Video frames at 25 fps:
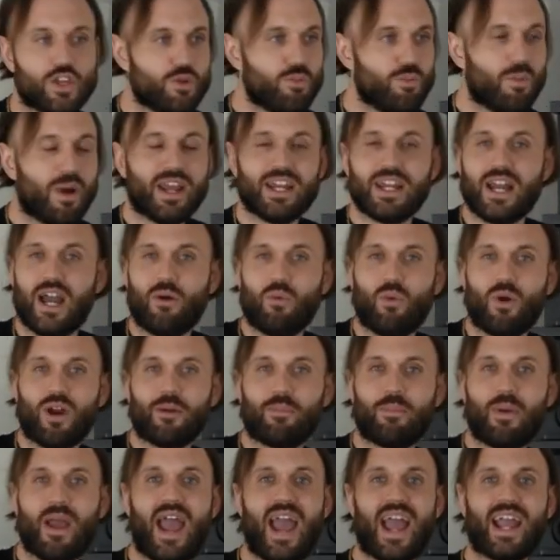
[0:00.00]
You might not want
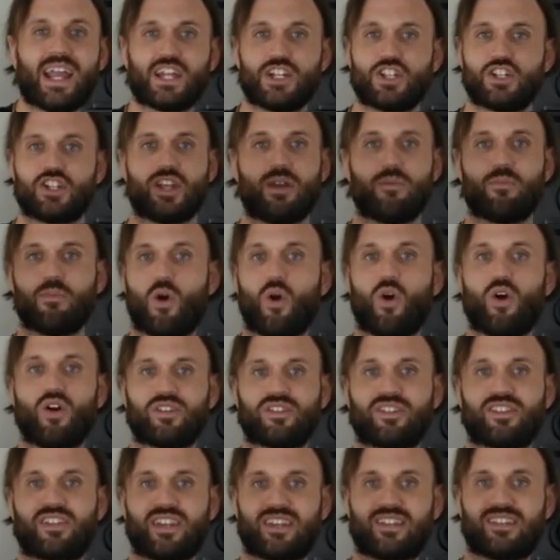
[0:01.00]
to package them all
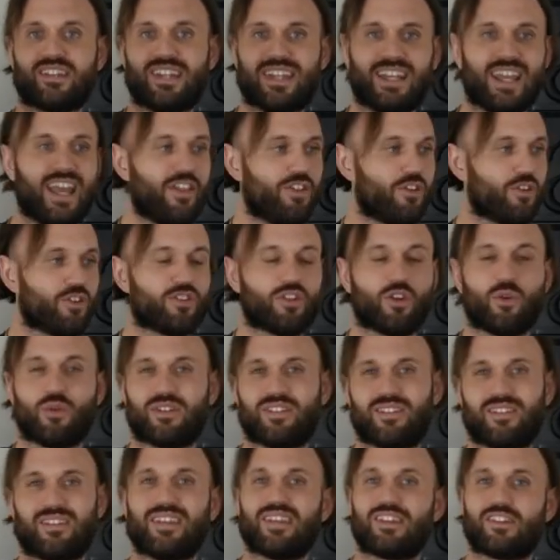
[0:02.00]
six together so
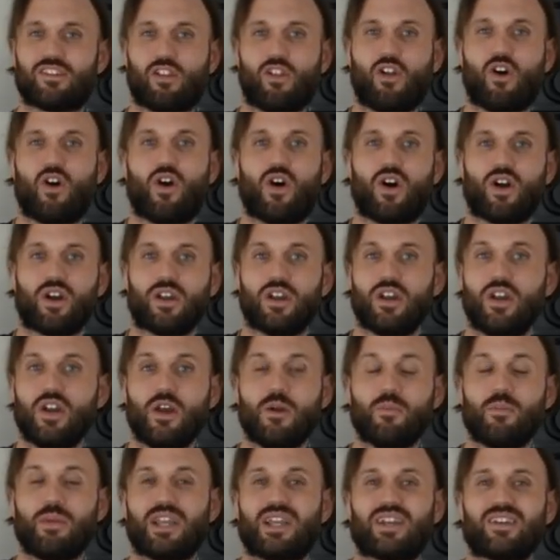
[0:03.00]
it's this long
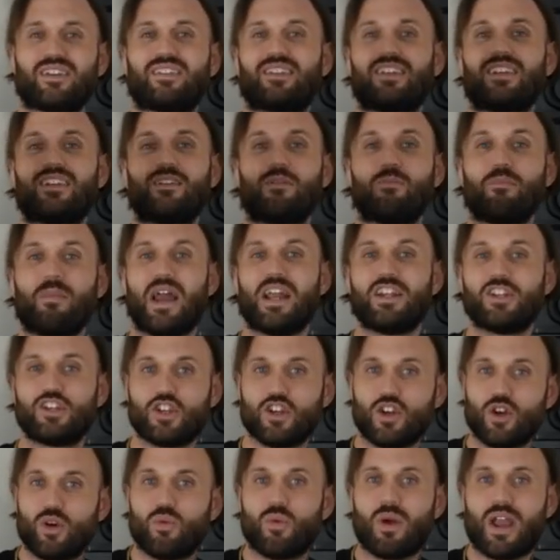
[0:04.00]
because the
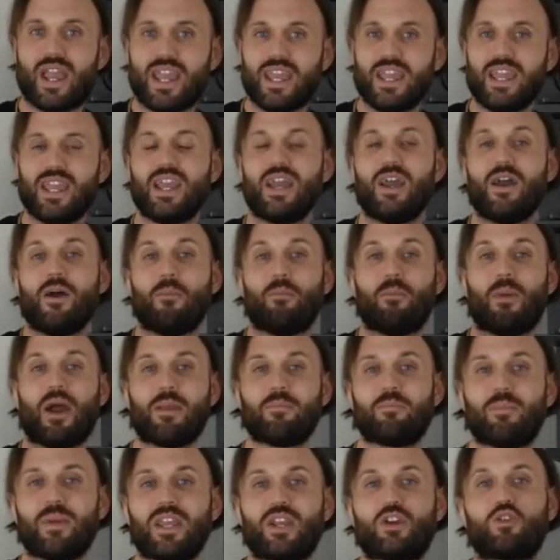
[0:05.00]
dimensional weight
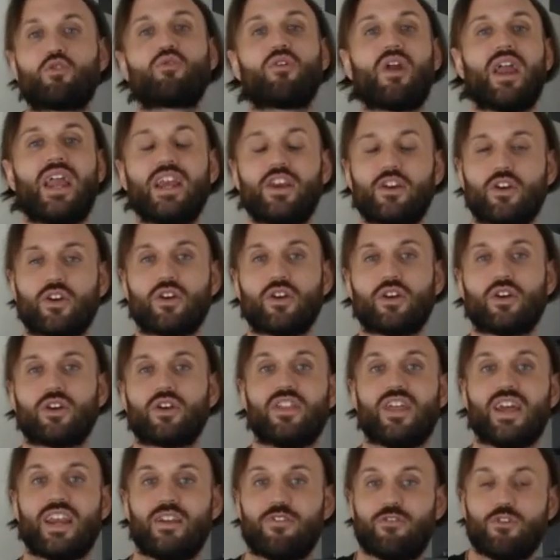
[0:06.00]
might be greater
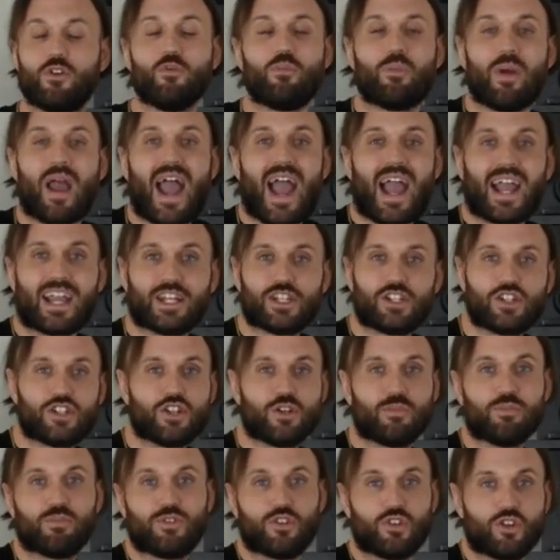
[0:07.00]
than if you packaged
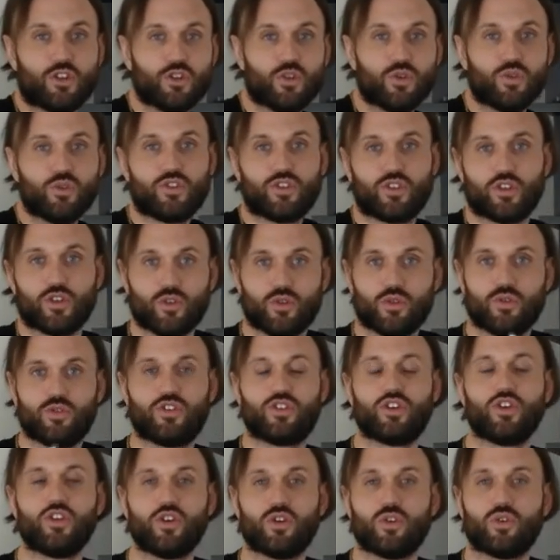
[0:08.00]
them two, two,
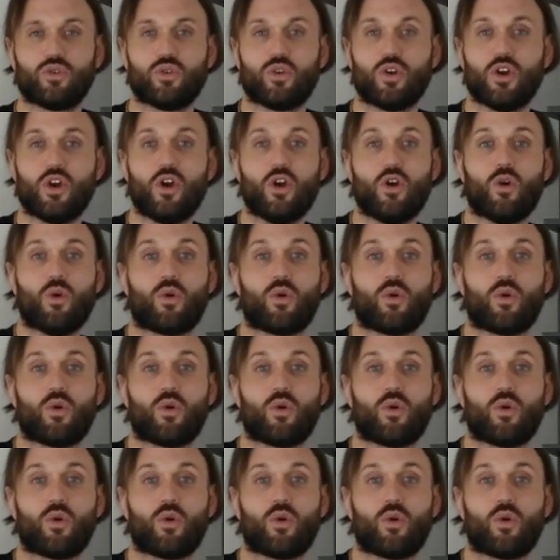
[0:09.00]
two,